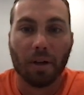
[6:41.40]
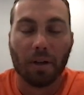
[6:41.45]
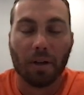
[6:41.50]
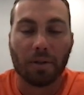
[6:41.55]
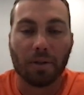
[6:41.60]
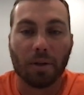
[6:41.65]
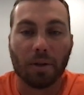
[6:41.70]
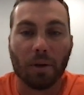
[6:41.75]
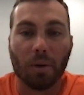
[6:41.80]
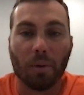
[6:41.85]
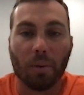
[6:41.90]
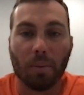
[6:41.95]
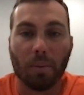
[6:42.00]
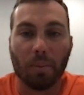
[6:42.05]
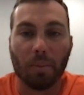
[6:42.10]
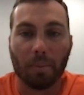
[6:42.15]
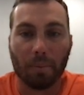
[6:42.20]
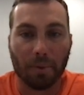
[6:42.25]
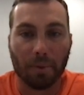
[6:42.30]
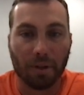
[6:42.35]
So
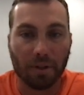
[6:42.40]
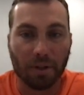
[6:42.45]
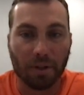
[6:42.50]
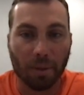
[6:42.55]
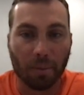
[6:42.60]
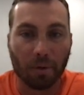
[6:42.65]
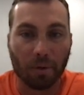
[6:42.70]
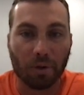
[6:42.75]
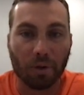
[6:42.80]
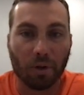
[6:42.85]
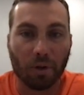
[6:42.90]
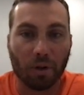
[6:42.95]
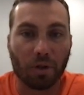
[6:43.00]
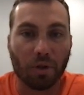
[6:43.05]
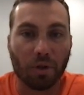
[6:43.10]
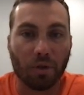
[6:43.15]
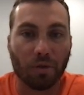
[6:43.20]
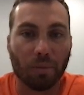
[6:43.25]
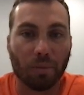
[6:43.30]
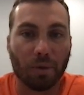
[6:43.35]
this number
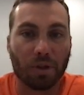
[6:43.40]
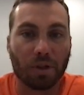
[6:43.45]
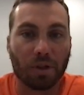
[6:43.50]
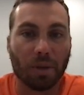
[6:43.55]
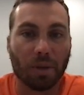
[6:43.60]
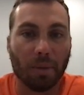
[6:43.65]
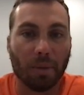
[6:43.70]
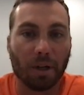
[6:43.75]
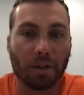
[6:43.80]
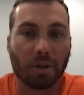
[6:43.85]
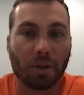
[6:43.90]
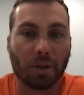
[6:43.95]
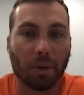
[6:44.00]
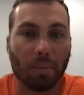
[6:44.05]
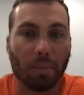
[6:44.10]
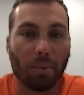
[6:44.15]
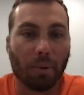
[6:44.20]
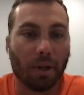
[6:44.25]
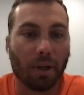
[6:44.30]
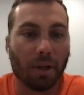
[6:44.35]
32 from Michigan makes a
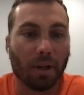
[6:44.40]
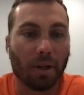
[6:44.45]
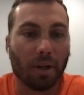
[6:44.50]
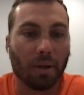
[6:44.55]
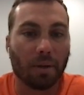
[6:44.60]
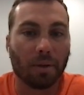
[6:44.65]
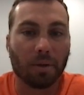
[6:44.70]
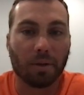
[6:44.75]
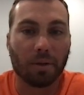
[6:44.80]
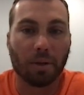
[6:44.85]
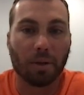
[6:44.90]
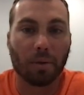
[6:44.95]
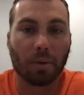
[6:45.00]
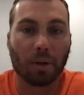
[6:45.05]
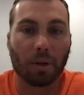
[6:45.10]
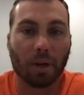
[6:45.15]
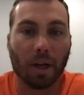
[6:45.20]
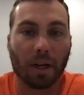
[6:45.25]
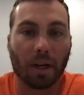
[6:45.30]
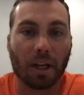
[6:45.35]
good play and,
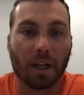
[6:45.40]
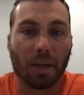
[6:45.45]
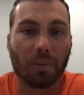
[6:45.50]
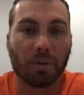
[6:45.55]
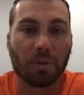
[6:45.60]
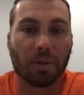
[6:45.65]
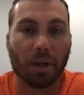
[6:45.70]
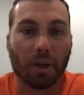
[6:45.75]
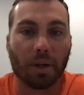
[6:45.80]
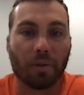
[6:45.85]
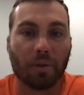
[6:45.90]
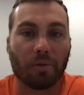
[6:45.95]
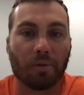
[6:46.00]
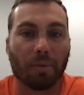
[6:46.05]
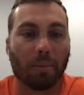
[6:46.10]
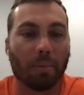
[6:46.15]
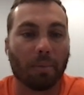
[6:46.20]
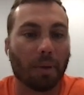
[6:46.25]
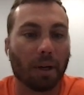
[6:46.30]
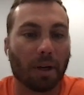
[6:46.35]
kind of keeps Duggan
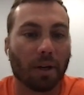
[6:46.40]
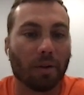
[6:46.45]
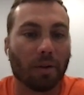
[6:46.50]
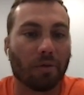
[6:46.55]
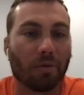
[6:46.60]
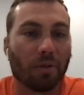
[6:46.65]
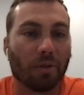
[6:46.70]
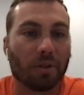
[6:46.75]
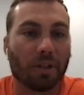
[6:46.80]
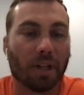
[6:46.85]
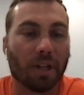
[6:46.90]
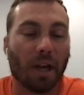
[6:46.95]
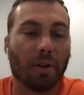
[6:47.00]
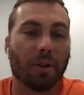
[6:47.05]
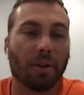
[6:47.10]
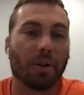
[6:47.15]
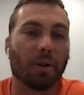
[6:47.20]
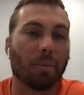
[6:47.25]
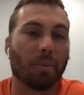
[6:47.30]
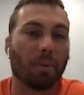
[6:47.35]
from making a first
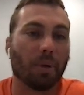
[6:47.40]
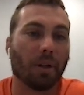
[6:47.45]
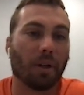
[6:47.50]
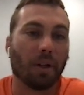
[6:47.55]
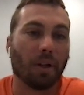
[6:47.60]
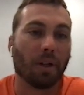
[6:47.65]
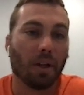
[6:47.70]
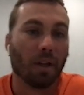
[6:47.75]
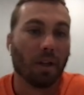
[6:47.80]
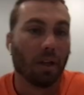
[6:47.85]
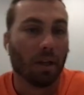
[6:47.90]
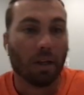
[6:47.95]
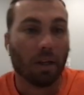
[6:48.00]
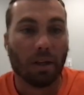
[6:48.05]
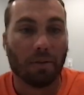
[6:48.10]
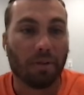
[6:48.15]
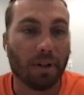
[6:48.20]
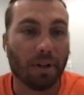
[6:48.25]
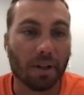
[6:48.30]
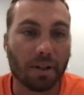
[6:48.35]
down there. But
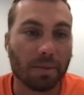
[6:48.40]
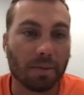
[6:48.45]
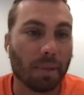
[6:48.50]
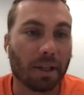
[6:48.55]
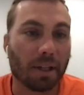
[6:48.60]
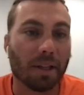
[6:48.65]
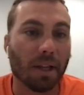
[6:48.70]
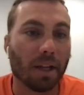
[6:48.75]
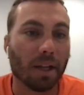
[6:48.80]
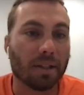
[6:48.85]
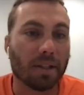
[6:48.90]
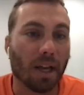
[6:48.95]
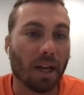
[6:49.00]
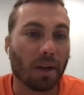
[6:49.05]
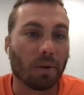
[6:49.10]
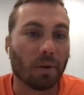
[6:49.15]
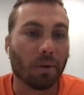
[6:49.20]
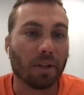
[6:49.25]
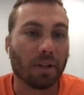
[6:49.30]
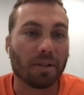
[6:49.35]
if he doesn't make that
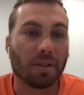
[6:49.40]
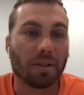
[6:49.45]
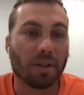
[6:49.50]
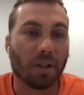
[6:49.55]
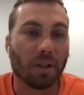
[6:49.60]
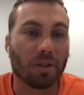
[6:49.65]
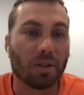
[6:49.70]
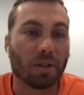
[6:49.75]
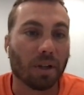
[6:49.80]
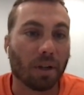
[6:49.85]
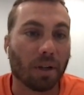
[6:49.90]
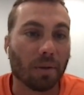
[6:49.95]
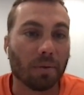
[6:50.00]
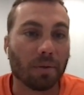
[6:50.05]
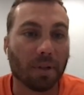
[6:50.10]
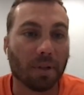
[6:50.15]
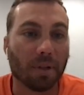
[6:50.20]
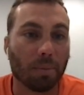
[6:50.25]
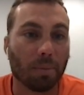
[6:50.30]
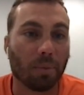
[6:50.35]
tackle, that's a
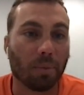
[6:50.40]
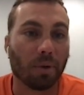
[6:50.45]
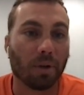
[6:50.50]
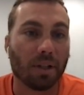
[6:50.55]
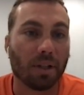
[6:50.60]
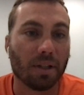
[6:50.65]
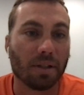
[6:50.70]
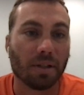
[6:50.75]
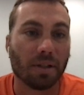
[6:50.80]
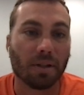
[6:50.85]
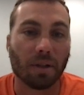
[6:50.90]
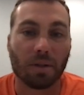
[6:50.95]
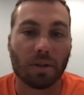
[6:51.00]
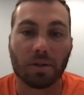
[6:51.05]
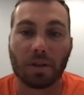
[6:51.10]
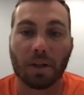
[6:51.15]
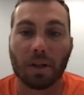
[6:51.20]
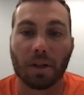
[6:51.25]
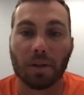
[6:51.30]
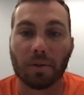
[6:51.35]
touchdown and a pretty easy
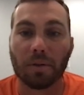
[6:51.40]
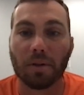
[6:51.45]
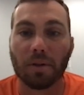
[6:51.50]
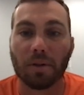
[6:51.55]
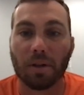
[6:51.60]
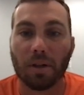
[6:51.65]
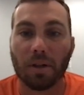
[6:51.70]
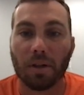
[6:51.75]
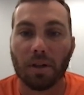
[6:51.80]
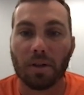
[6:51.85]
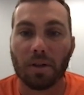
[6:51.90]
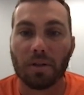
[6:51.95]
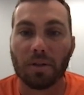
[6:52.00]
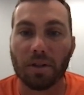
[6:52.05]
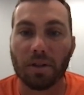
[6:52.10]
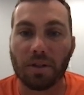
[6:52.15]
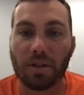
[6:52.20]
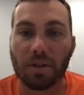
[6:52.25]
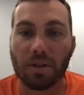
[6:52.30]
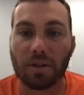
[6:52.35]
touchdown. So
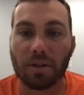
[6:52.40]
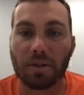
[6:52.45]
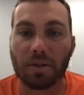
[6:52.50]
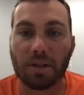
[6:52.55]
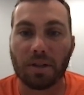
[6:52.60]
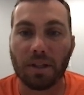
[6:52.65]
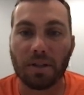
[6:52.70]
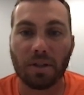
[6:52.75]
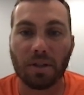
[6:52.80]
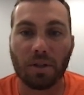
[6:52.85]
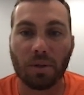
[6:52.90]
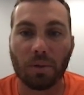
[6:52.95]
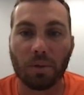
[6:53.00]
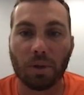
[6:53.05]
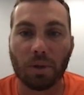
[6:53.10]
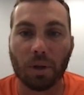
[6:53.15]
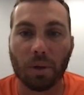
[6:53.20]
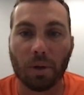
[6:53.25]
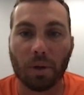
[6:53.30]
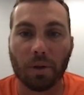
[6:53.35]
this is
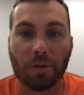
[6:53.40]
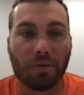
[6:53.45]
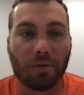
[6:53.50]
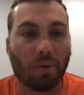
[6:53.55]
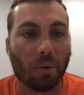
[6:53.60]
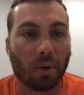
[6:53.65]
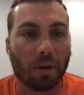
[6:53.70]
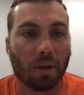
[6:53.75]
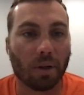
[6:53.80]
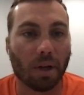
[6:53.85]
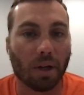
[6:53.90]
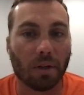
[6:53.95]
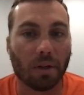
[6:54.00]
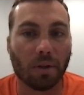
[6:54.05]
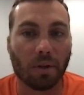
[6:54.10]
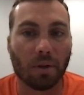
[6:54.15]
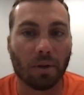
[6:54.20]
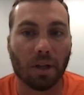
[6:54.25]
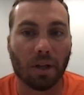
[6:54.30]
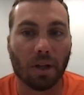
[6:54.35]
TCU, on their
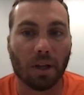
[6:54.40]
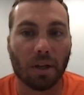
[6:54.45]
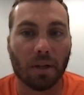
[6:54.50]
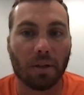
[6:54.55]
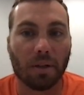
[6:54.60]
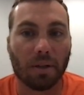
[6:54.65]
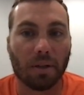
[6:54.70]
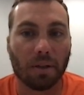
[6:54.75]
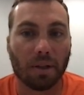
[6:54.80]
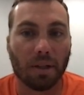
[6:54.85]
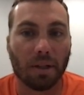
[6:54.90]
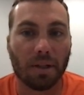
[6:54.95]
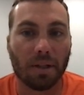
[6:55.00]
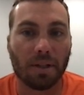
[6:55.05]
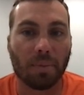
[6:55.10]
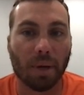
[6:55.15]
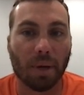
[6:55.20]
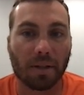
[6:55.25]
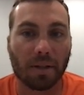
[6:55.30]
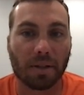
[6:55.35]
49-yard line.
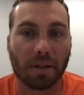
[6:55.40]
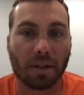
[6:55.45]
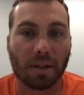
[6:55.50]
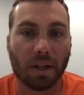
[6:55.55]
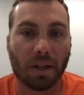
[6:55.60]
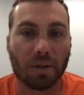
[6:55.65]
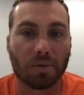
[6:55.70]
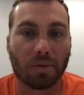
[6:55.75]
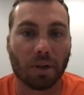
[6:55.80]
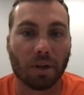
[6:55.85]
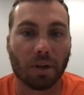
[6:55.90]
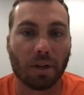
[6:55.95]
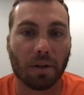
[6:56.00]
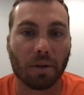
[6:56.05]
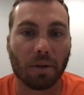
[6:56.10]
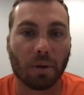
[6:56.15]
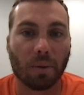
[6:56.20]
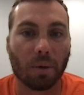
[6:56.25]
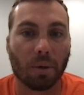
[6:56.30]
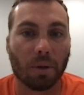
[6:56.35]
Easy pass and catch right here
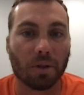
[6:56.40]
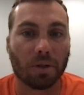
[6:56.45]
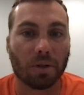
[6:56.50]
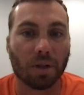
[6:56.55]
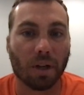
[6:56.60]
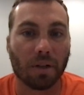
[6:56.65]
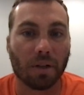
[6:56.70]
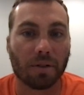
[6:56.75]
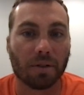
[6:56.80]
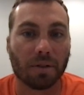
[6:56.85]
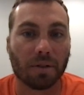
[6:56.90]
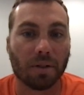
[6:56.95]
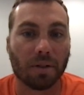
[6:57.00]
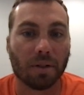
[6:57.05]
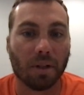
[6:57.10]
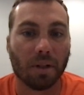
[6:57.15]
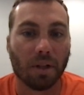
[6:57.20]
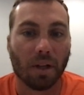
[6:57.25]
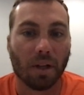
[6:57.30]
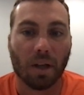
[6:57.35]
to Quentin Johnson.
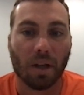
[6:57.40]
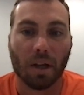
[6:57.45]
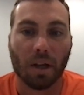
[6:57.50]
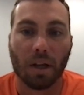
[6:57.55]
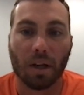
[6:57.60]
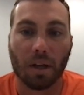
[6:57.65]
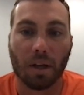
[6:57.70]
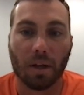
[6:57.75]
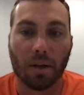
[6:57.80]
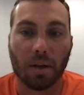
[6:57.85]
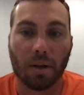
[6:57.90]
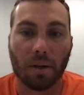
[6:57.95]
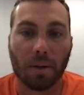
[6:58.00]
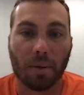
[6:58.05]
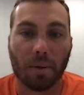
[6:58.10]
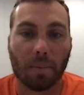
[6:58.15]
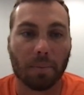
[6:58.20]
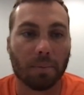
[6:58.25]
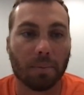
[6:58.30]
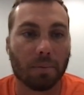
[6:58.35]
And,
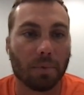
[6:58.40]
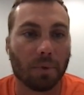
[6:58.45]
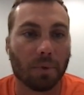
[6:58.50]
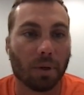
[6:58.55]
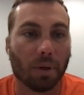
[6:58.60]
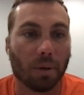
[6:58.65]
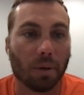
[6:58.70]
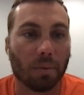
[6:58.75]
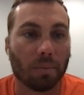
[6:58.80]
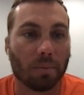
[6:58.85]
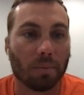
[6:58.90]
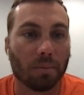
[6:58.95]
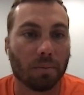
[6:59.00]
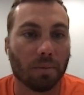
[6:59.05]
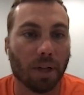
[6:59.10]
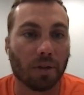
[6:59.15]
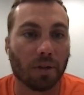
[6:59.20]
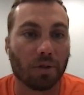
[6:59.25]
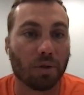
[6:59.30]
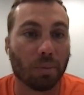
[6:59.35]

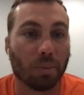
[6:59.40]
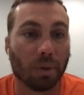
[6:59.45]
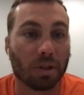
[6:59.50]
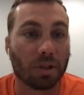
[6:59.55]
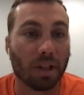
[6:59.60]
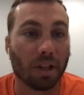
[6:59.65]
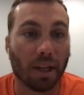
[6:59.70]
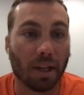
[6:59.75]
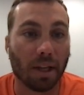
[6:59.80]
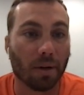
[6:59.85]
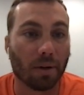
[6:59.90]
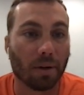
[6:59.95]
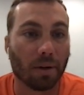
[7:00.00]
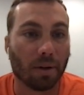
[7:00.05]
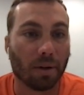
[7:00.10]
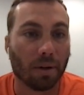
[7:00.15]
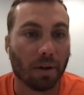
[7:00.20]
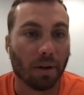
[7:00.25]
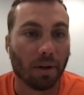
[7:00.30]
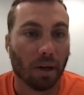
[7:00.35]
not too much later,